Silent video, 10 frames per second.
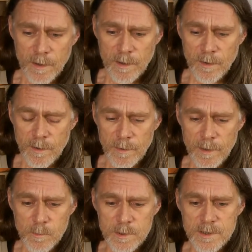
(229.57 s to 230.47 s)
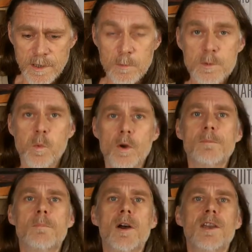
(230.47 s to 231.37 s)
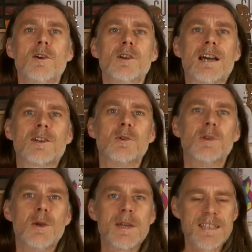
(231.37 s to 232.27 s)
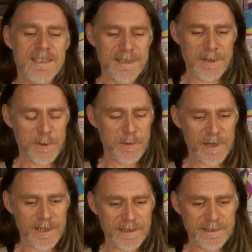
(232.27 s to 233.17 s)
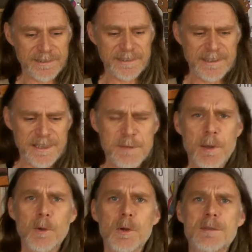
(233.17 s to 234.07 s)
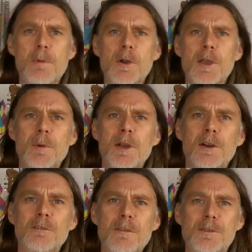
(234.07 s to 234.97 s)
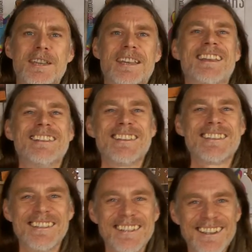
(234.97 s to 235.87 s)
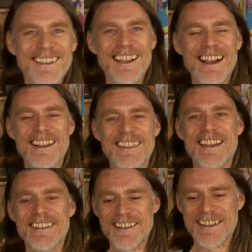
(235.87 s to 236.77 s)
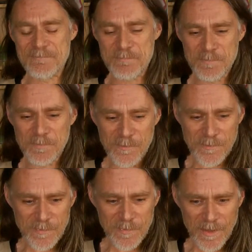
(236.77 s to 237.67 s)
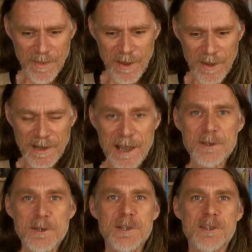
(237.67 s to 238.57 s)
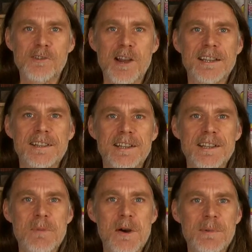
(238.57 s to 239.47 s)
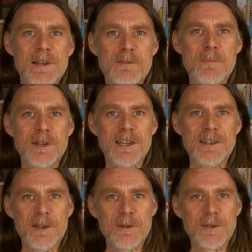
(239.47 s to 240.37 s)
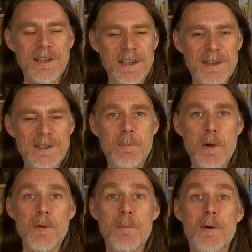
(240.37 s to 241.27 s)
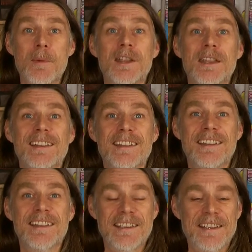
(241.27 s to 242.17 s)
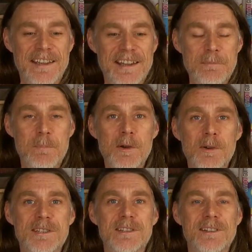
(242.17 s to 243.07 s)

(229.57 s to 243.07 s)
it was won by a young lad called Lewis, who spent all his pocket money on raffle tickets, and then hassled his gran and his mum and everybody he knew to borrow more money. And he borrowed